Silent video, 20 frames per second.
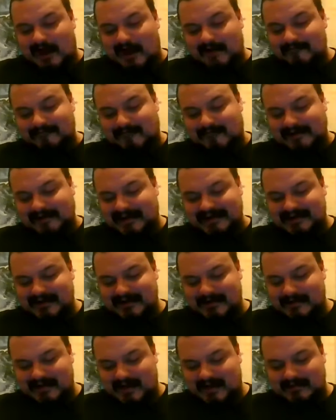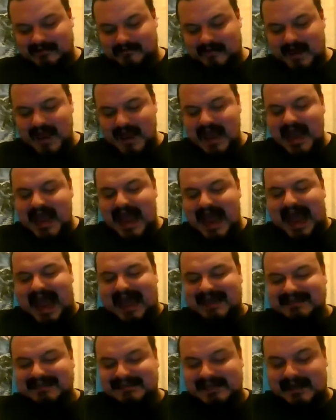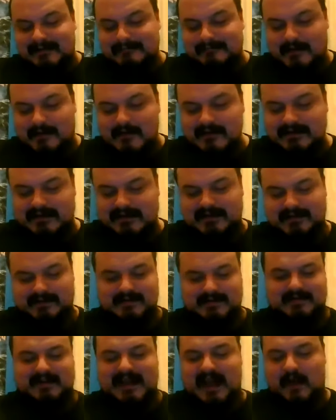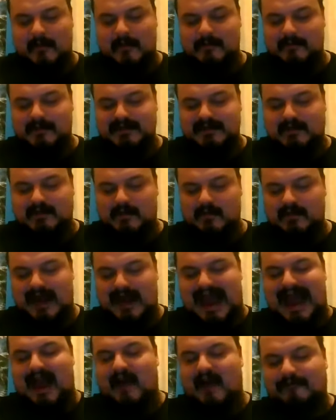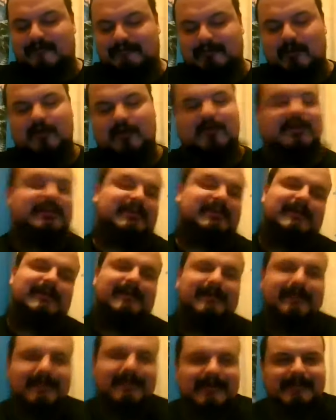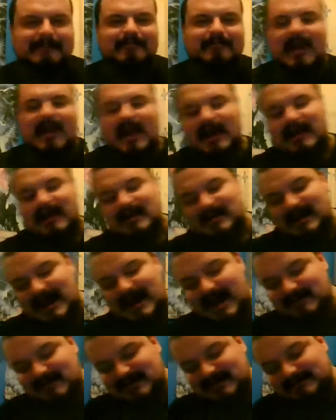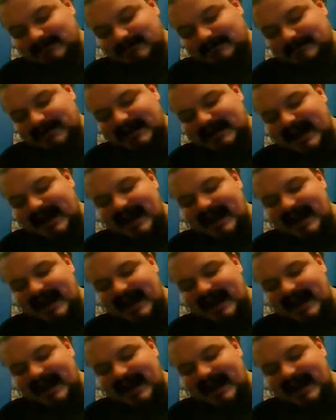can't fucking do it that limit. Asenblut, and the album is called Aufbruch. Asenblut, but